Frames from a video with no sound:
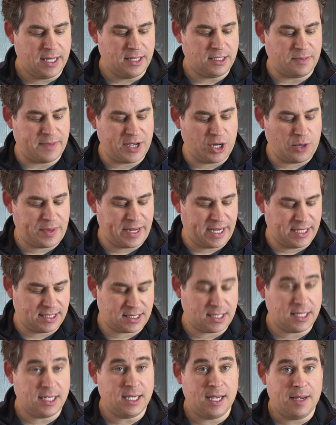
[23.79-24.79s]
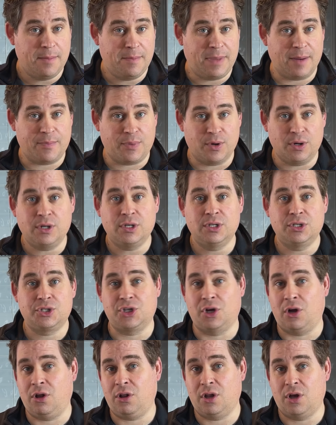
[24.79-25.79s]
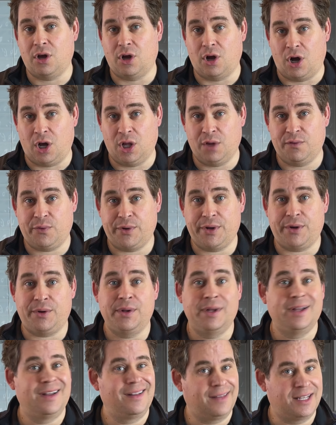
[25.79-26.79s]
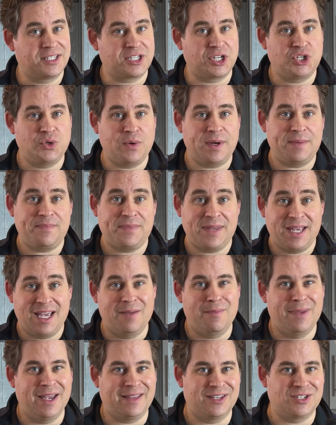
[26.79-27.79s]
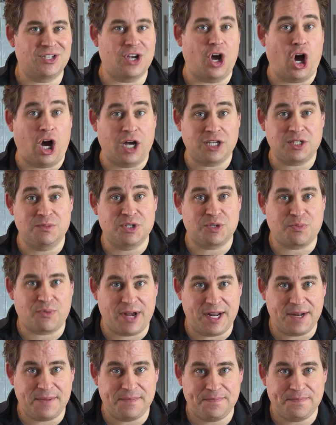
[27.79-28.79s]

Tomato paste, pepper, salt, olive oil. Let's get to it and make this awesome spread.